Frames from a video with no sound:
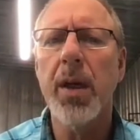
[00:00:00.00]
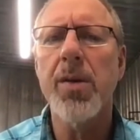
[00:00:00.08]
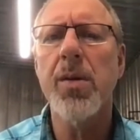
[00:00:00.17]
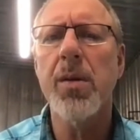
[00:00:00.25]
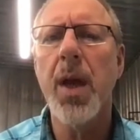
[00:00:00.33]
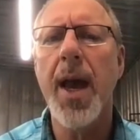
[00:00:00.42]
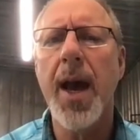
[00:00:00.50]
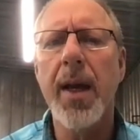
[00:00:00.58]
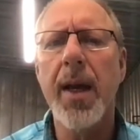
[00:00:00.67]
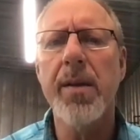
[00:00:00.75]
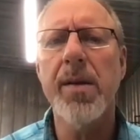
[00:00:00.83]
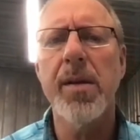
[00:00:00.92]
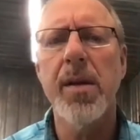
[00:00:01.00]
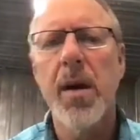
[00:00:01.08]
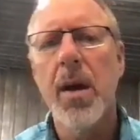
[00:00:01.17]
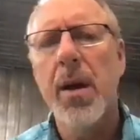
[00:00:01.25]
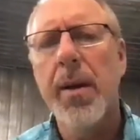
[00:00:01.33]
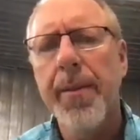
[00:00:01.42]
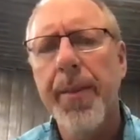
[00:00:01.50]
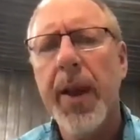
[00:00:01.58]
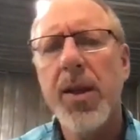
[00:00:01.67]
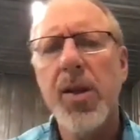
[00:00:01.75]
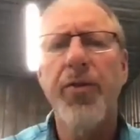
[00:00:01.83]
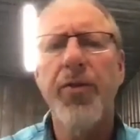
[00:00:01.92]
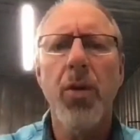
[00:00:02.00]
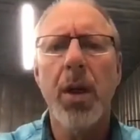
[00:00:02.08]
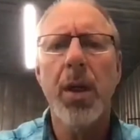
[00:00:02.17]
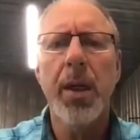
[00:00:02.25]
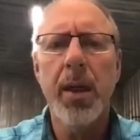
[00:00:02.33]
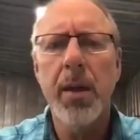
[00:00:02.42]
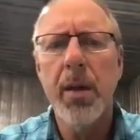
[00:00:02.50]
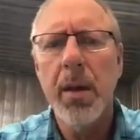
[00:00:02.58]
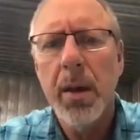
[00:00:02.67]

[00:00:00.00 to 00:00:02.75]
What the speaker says: So yeah, it's 40,